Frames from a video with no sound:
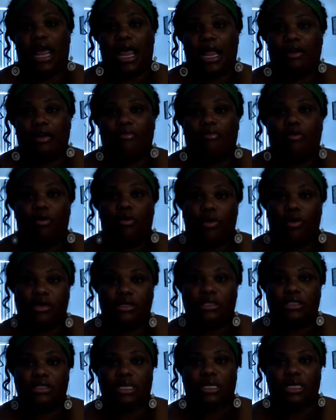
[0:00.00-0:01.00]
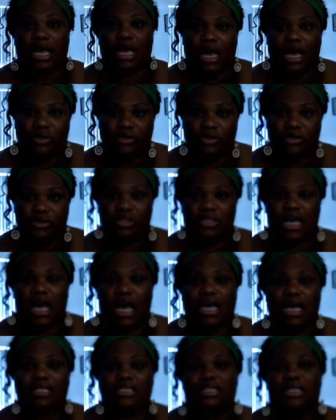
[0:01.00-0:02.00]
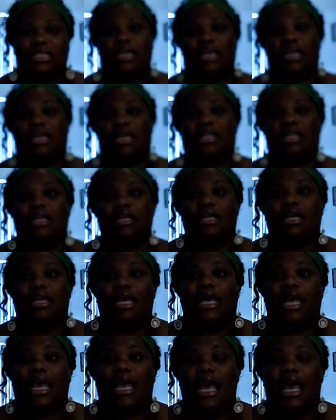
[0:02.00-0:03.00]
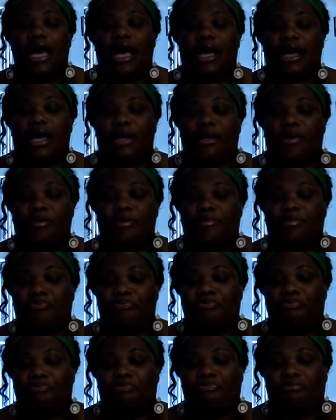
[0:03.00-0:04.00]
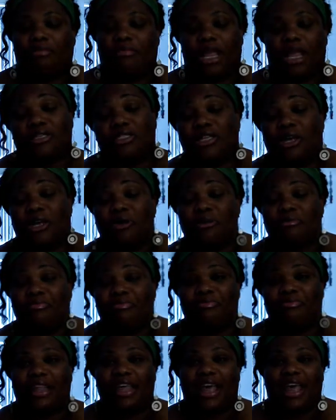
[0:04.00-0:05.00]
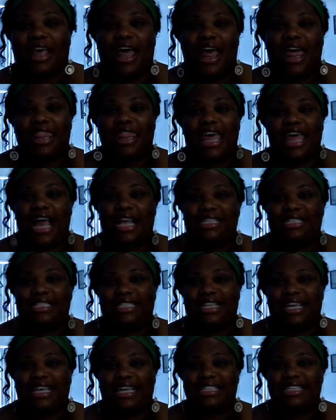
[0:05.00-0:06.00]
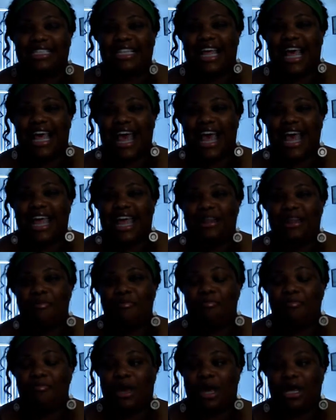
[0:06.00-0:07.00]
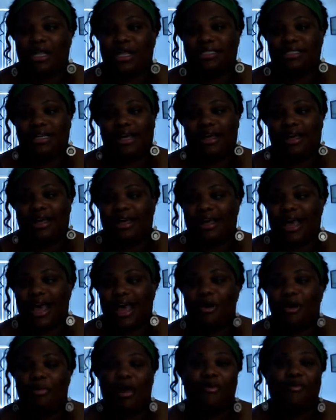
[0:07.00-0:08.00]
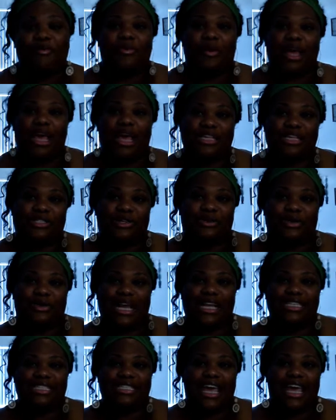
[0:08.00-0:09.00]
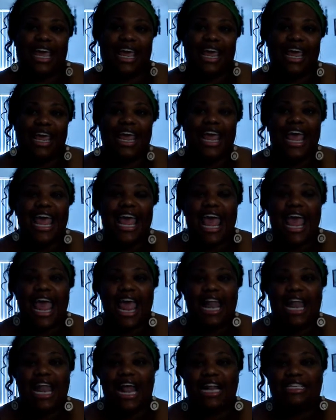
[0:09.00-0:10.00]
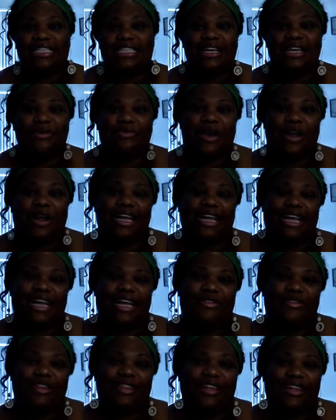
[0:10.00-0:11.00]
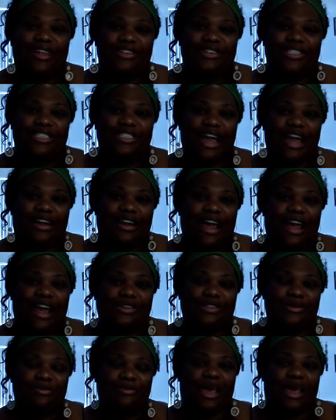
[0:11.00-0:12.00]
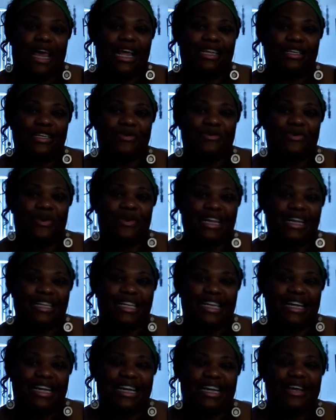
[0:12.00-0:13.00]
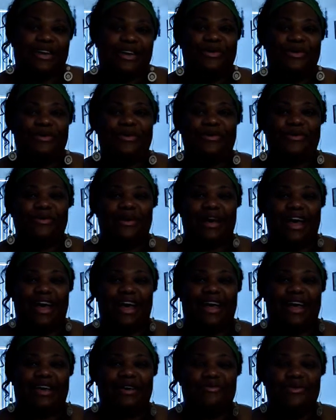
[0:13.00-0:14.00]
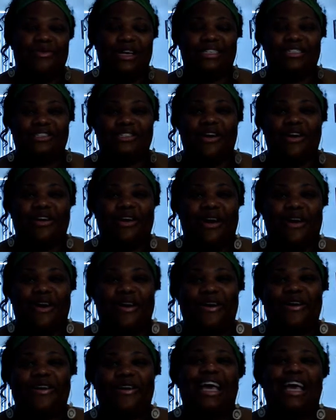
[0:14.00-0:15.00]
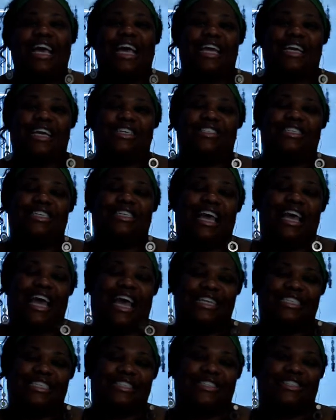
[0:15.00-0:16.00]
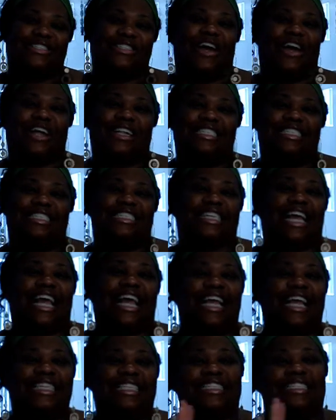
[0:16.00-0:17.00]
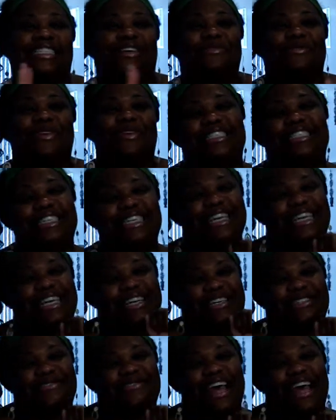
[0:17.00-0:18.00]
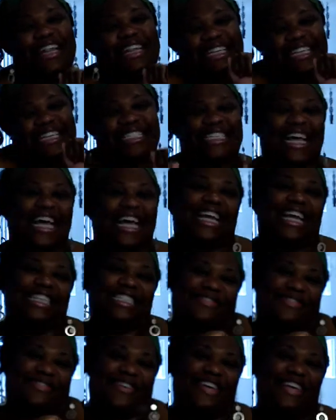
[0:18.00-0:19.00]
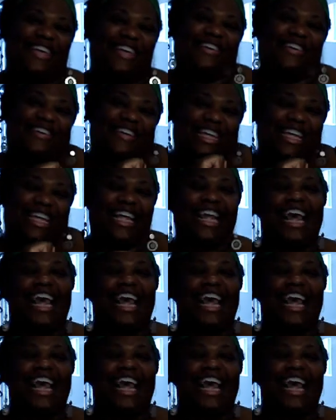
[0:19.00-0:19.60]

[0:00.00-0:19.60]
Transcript: and of course get exercise in. Um, and so that's the end of that. But uh, I hope everyone has a great day. And I did want to give a little shout out to Banded Wendy who uh, reached her goal and she asked us all to dance. And so Wendy, here's my little dance for you.